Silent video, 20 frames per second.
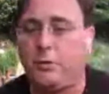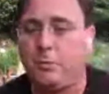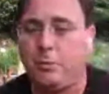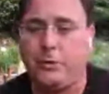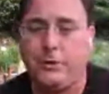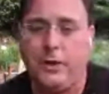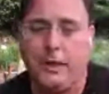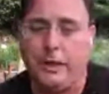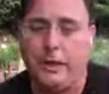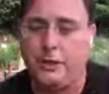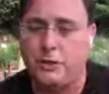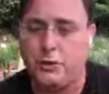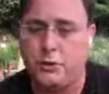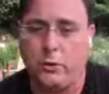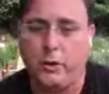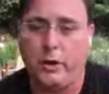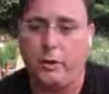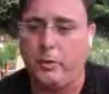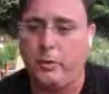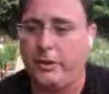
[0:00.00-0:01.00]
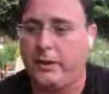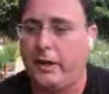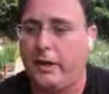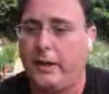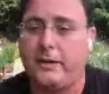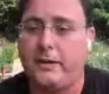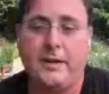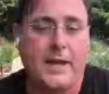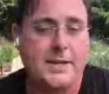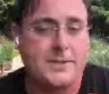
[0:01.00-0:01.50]
telling a story with it,
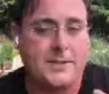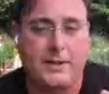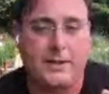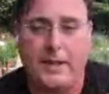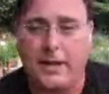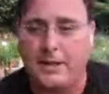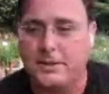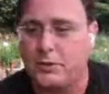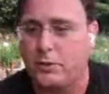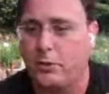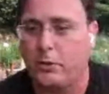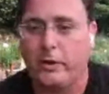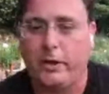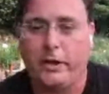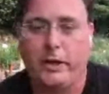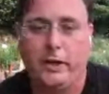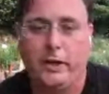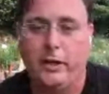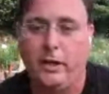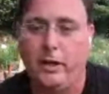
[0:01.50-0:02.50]
testing that story.